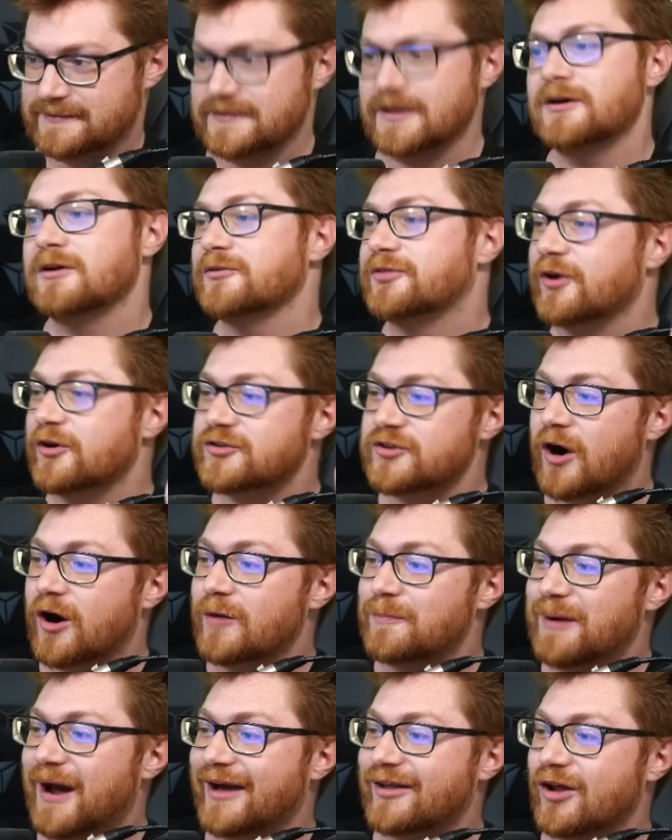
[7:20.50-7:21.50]
oh, there's
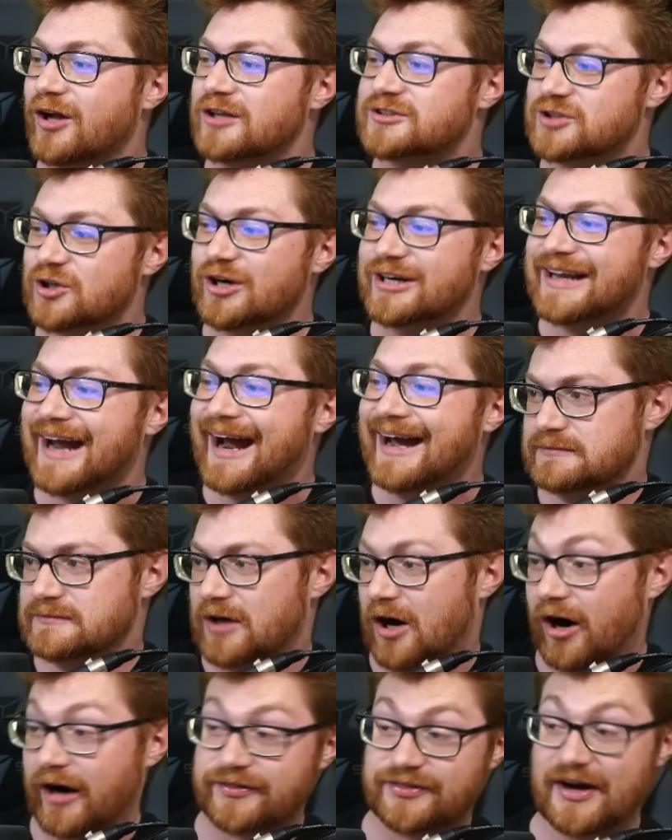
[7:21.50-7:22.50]
RPAC launcher again.
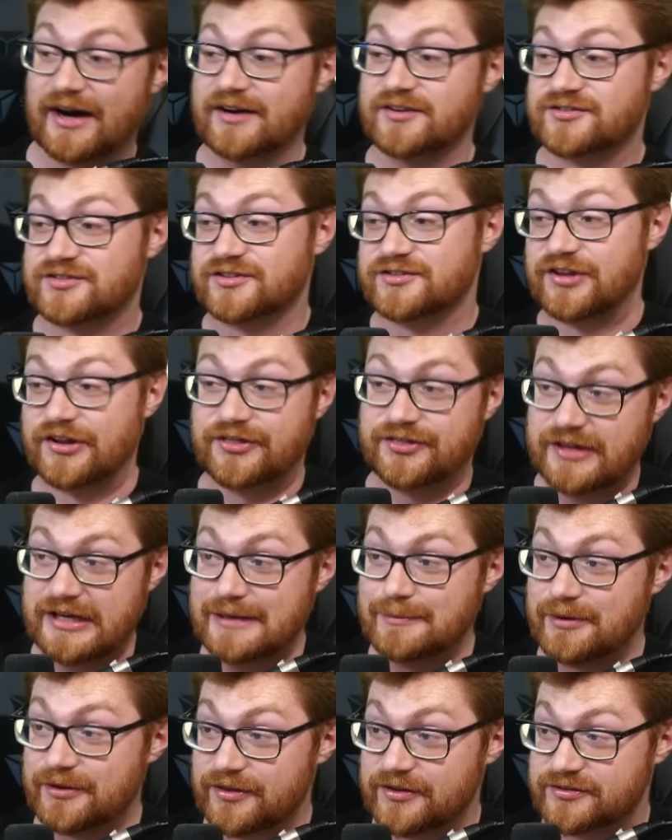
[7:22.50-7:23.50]
All right, that is just the
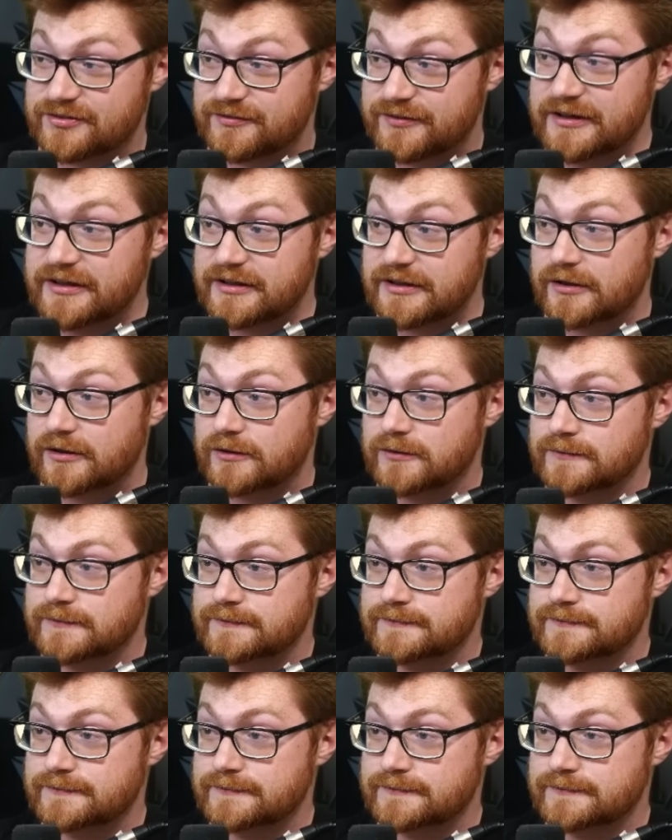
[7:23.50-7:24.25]
theme of this video.